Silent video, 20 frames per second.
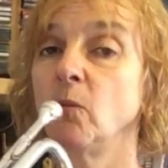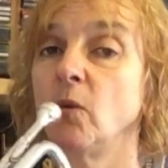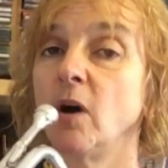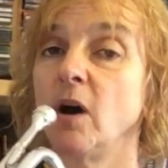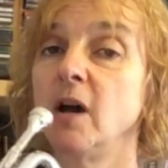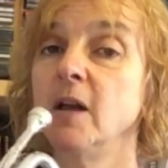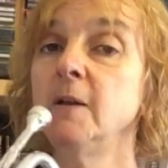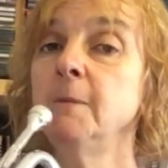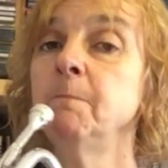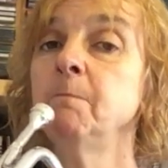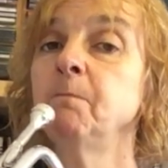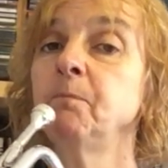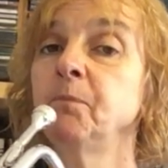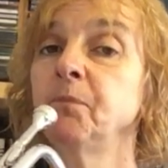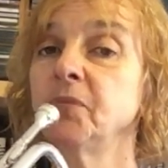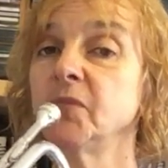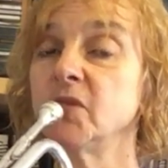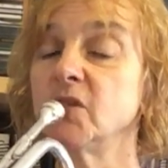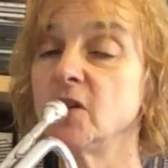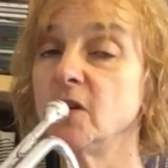1,
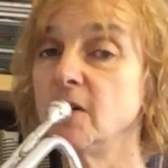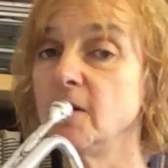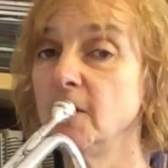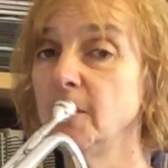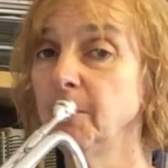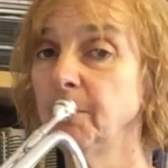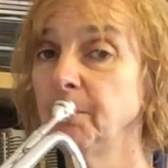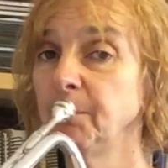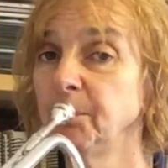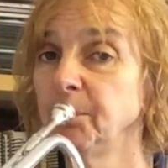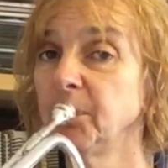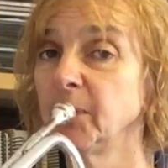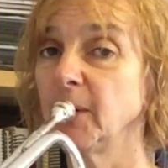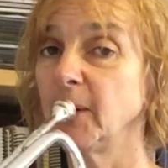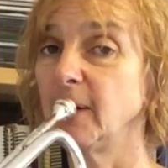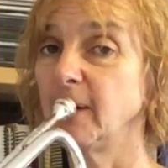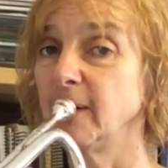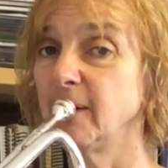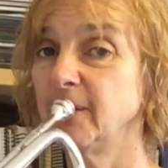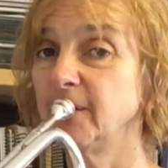2,
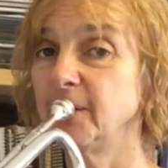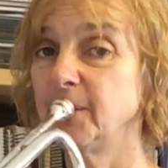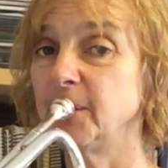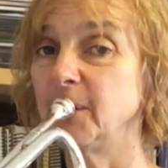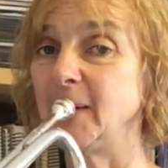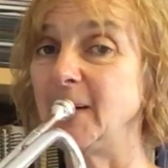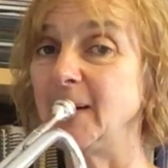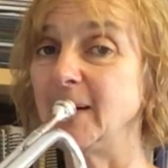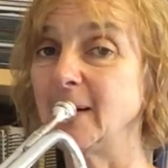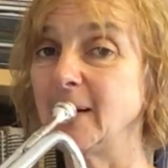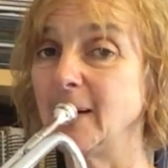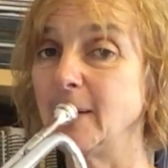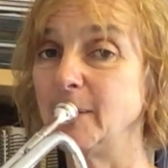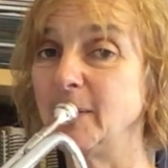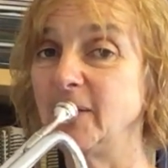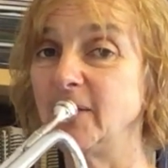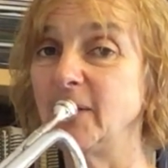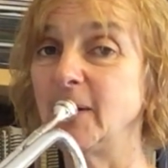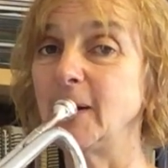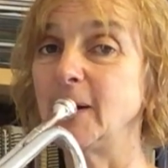off we go
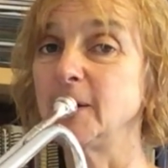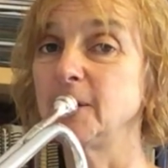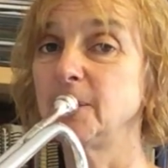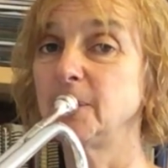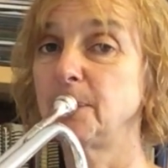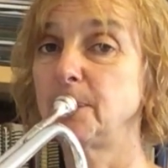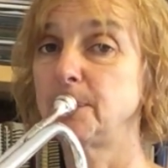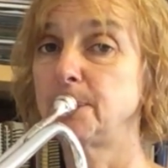fast.